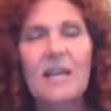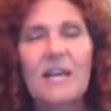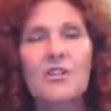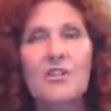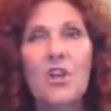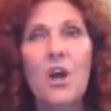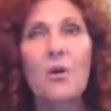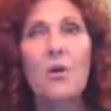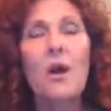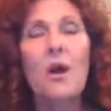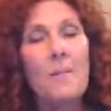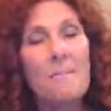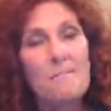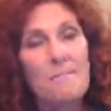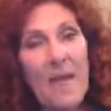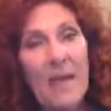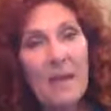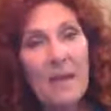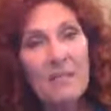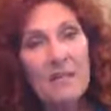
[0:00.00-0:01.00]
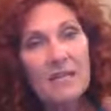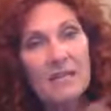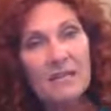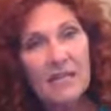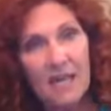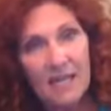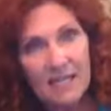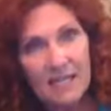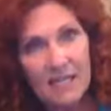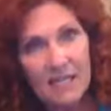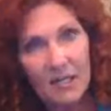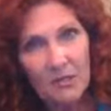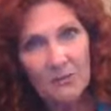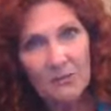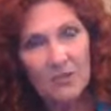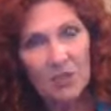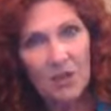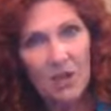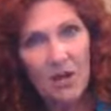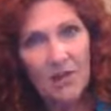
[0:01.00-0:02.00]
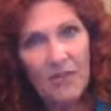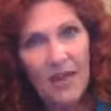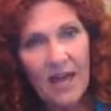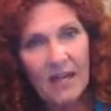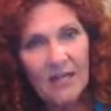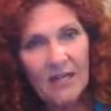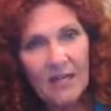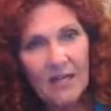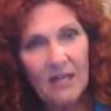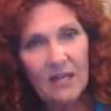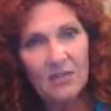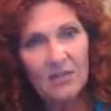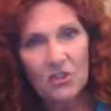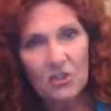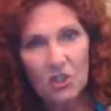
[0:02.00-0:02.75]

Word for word: So maybe it does help slow that down,